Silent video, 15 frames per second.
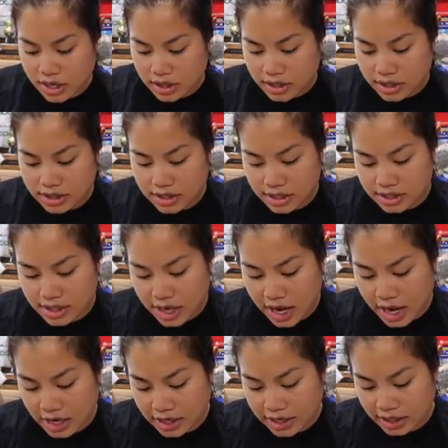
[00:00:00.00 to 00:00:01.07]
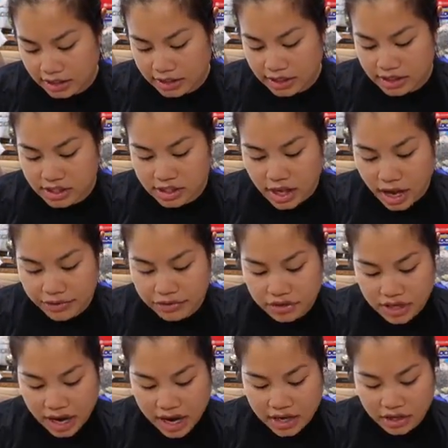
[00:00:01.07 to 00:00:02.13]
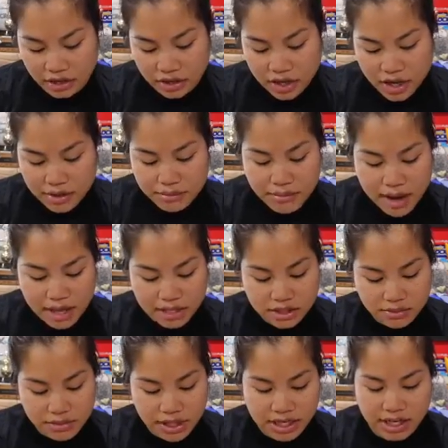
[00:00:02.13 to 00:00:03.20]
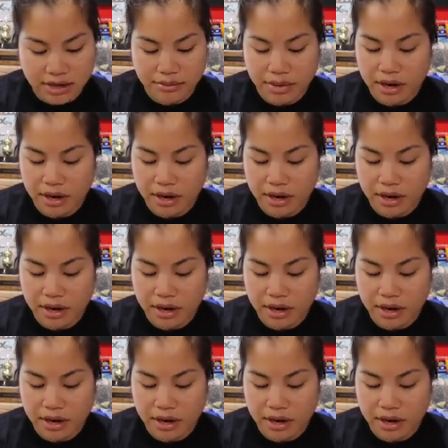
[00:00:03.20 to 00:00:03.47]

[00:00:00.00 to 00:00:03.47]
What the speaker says: This is a Gildan Soft Style men's medium.